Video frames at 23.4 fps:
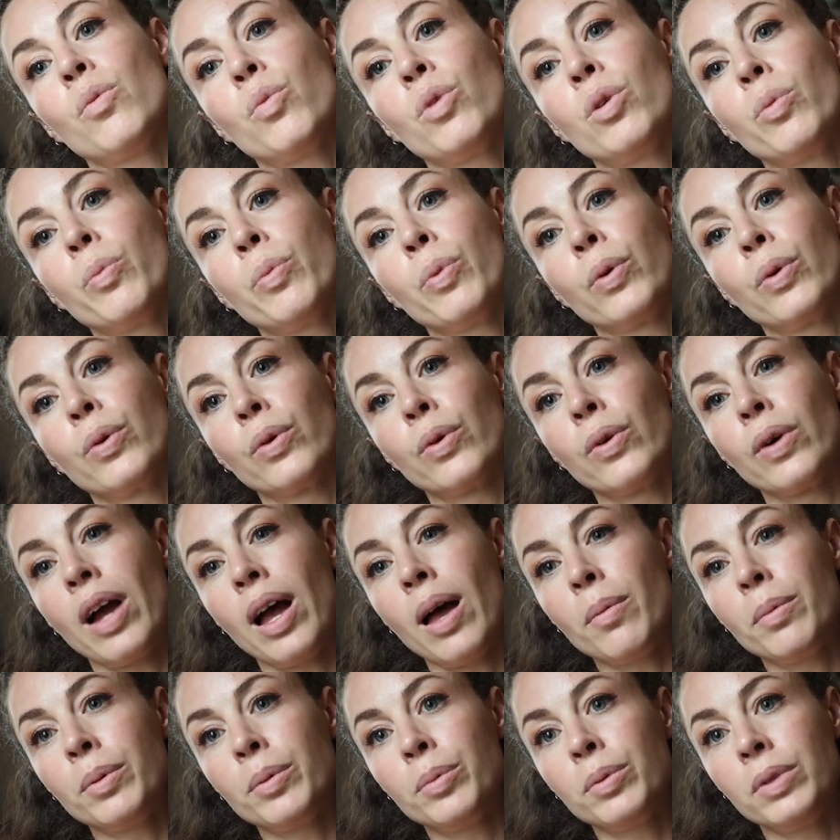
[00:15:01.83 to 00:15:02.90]
will
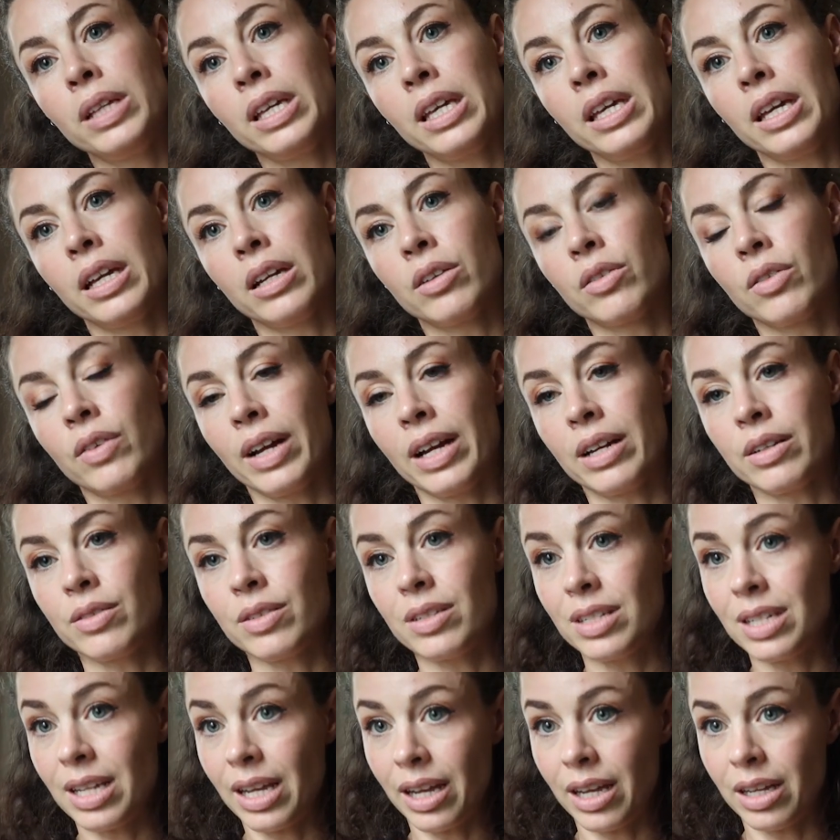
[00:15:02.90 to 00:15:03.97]
probably get
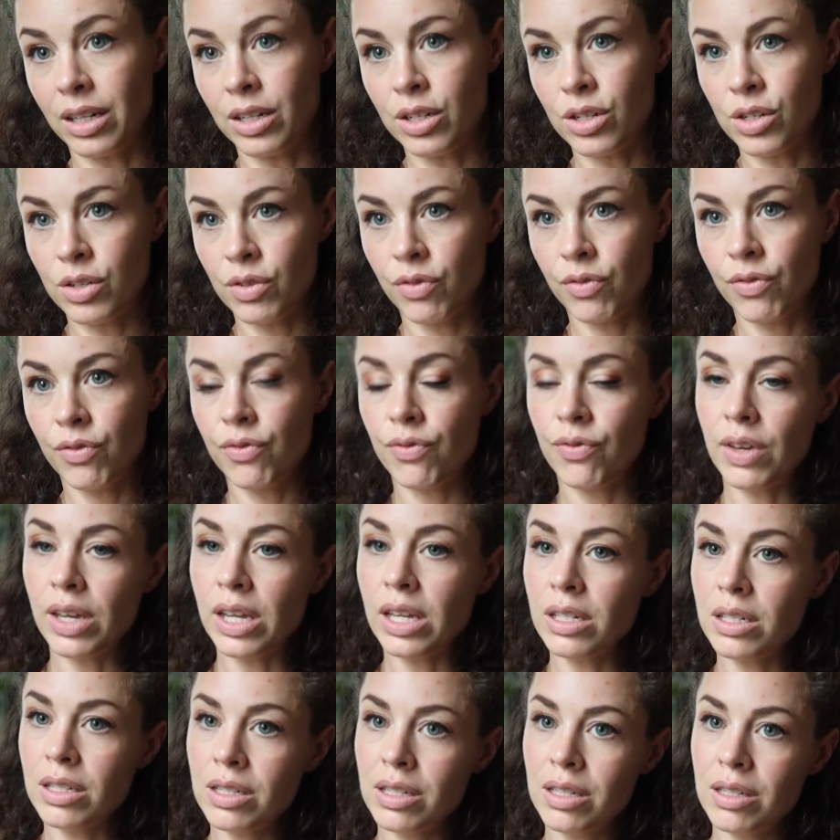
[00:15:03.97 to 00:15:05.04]
around 10-ish
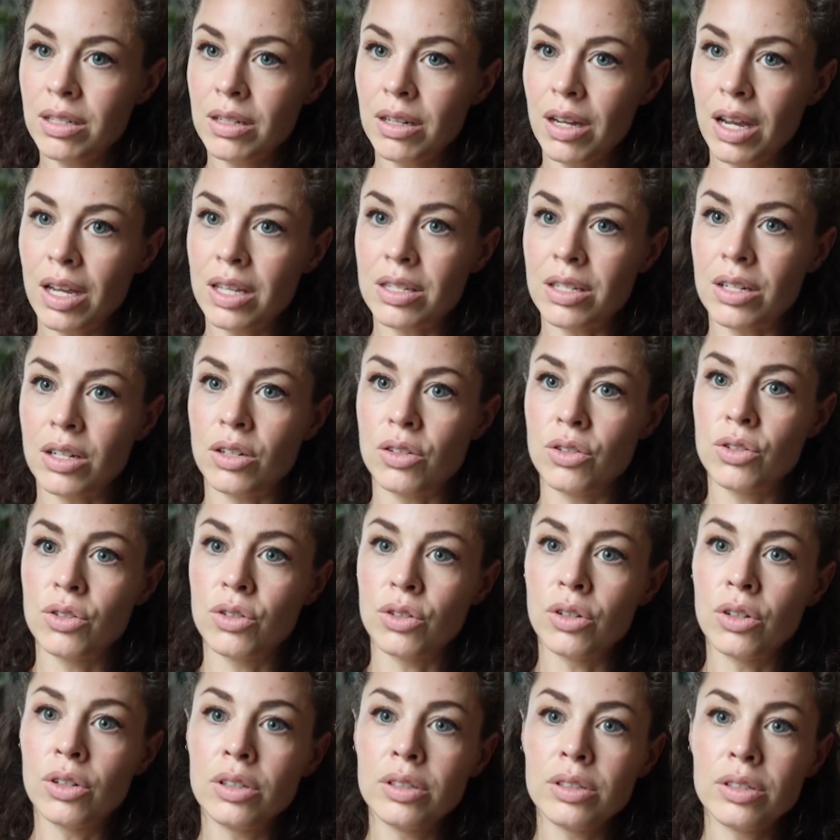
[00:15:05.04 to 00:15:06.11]
feet as an
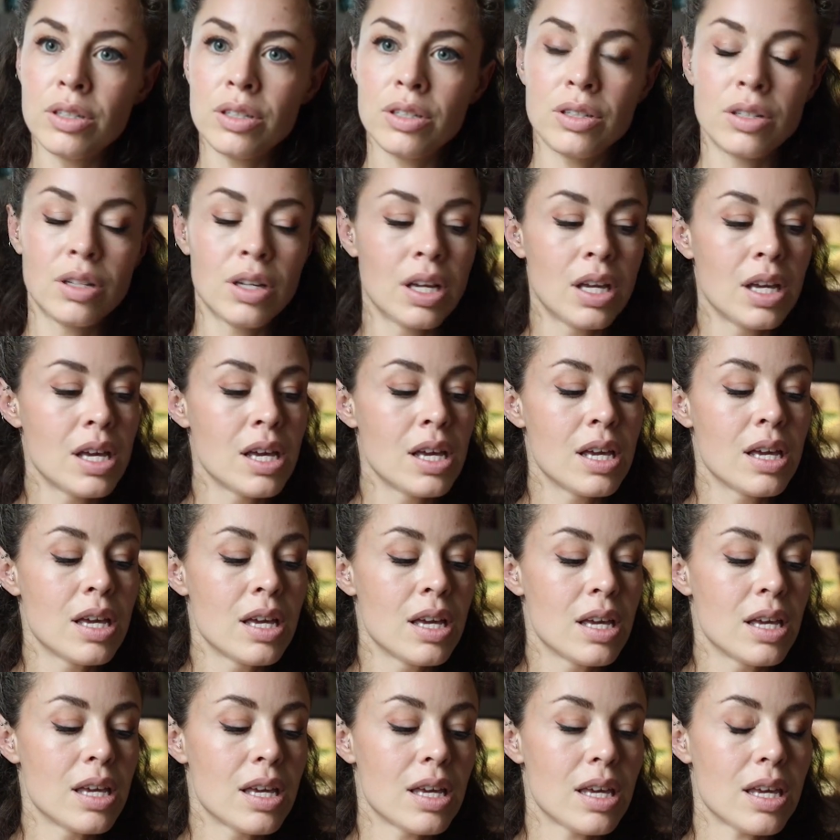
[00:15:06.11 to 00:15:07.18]
adult.
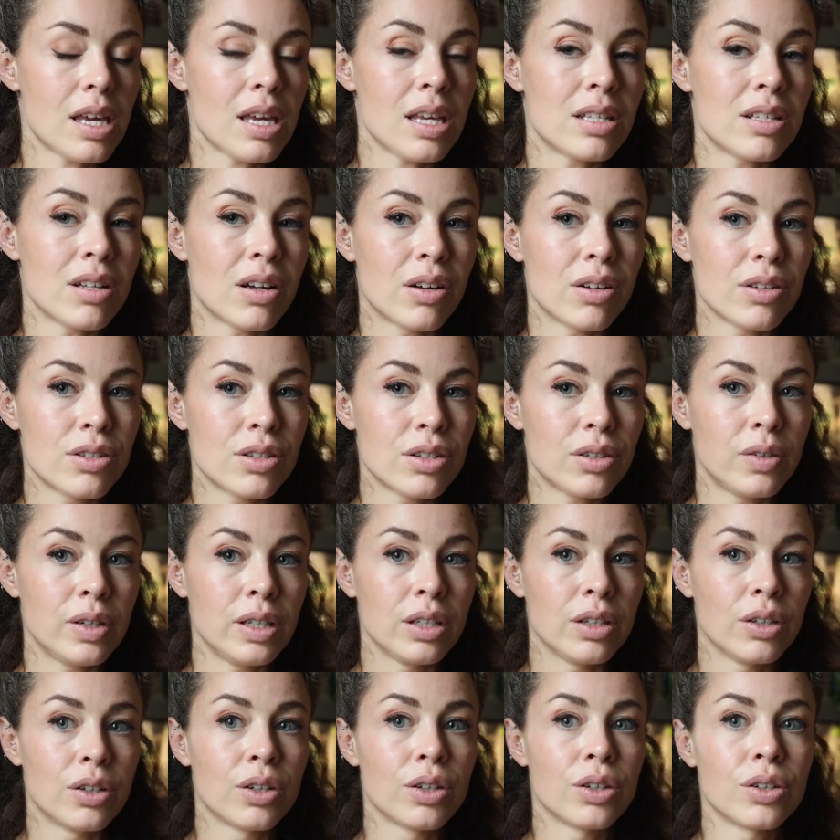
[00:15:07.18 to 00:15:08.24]
He's also
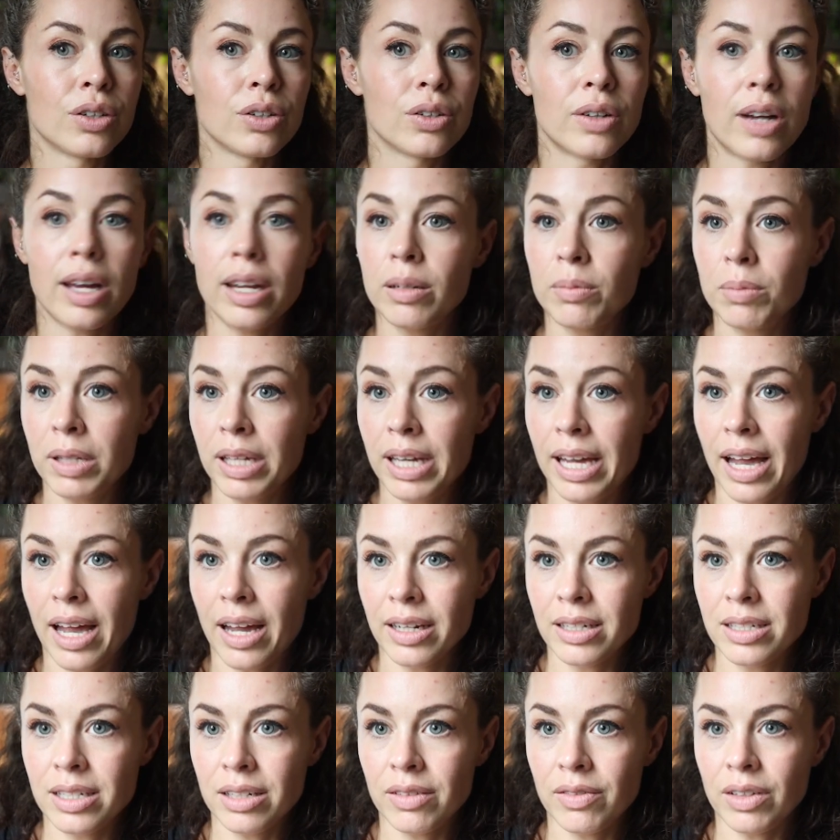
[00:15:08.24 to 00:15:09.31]
incredibly
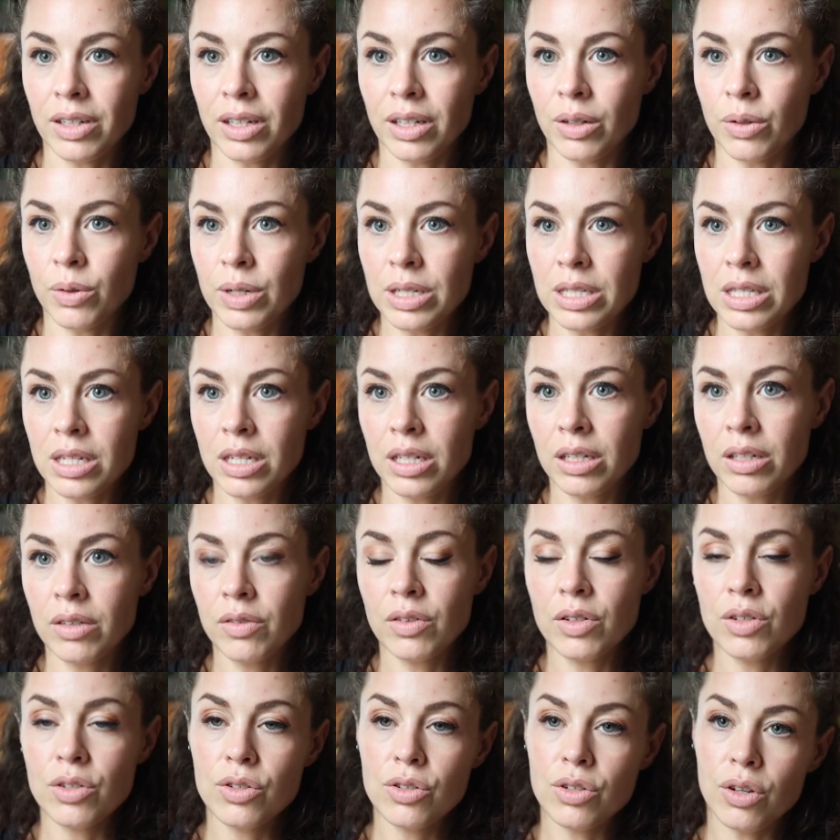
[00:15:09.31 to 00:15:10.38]
active and inquisitive,
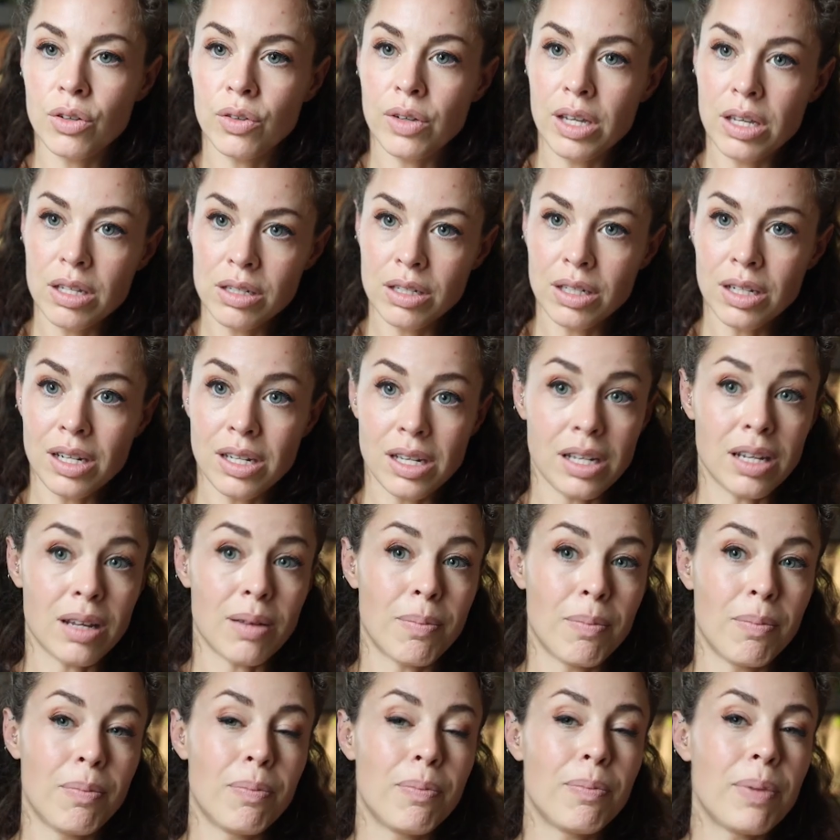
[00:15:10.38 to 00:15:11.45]
so he's gonna need a
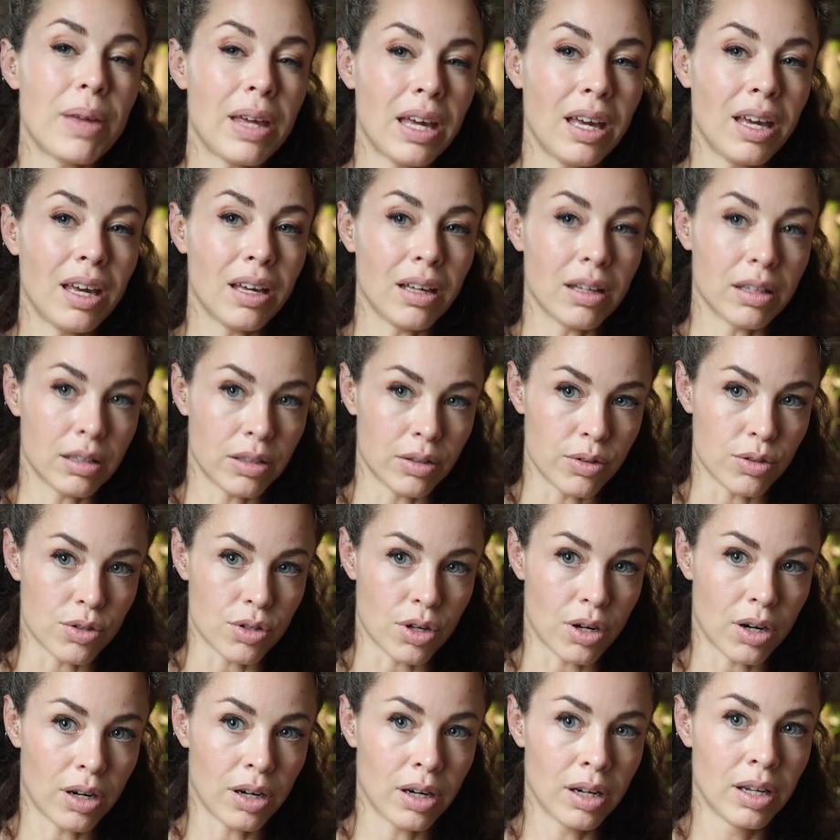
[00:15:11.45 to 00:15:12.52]
big
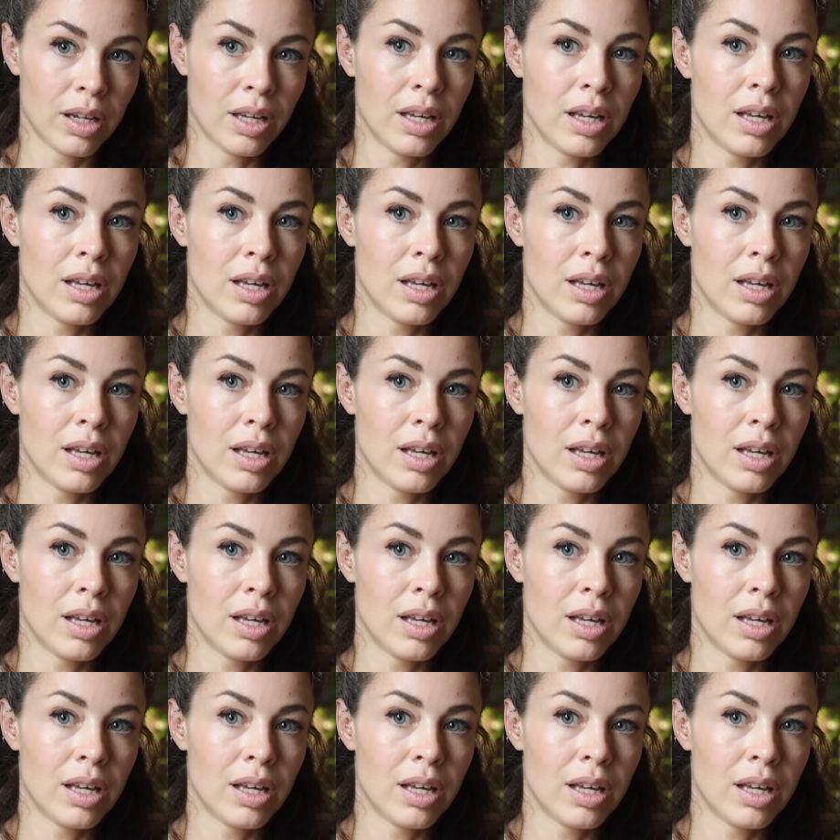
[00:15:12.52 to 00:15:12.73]
enclosure.